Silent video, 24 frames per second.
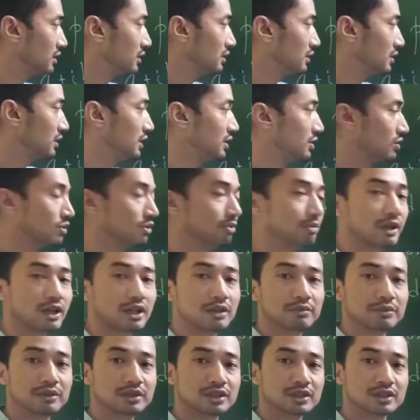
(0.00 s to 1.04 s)
these two
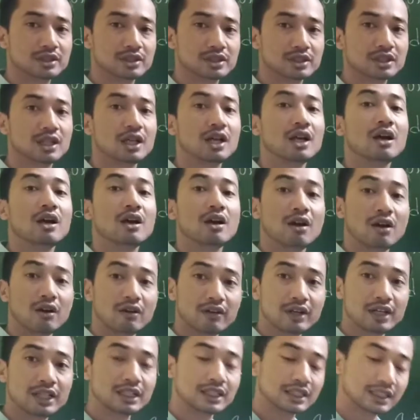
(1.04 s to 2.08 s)
parameters.
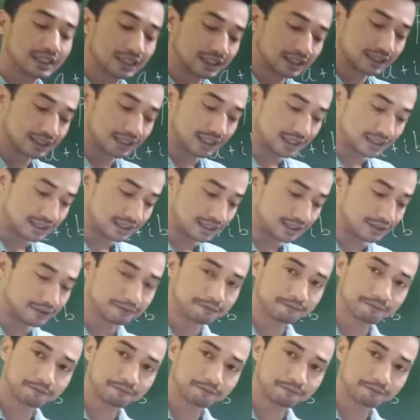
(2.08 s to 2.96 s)
Alright, that's it.